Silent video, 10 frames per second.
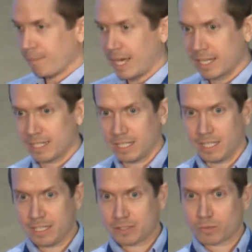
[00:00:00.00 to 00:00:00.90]
meant
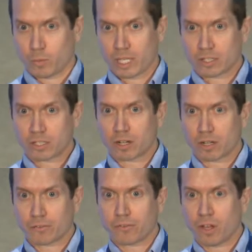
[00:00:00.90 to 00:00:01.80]
is we could
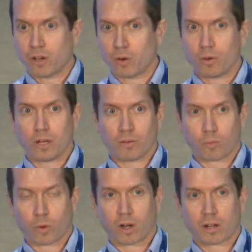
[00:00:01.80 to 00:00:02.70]
start a flow of
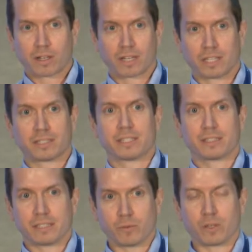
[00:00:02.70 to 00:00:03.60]
work
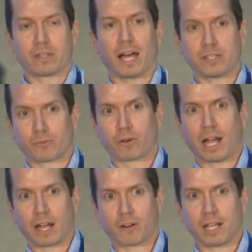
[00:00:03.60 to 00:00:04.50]
consistent with
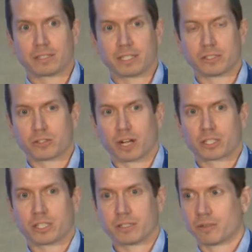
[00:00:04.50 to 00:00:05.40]
high-rise
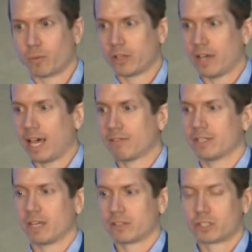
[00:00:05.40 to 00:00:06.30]
construction, where you have
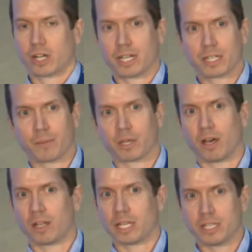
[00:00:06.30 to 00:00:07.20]
another trade coming
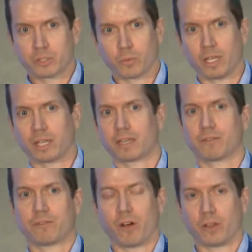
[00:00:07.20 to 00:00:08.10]
on each week
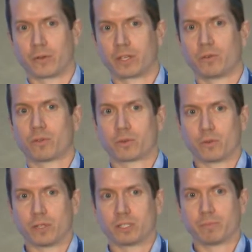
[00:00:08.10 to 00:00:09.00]
following you
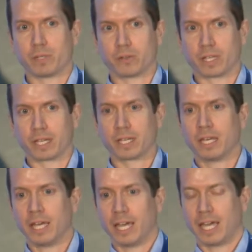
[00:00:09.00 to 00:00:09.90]
through this building,
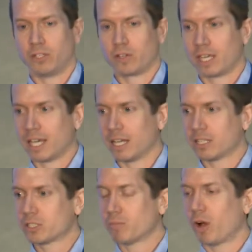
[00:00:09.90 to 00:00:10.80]
and you can get
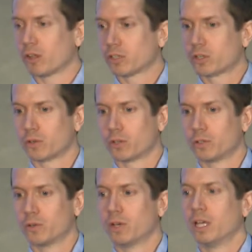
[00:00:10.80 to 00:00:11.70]
a smaller
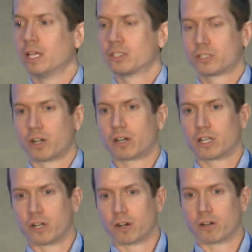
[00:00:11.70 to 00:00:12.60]
crew
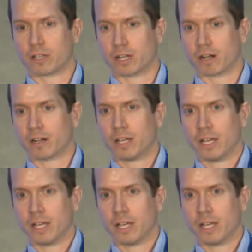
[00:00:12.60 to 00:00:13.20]
started earlier.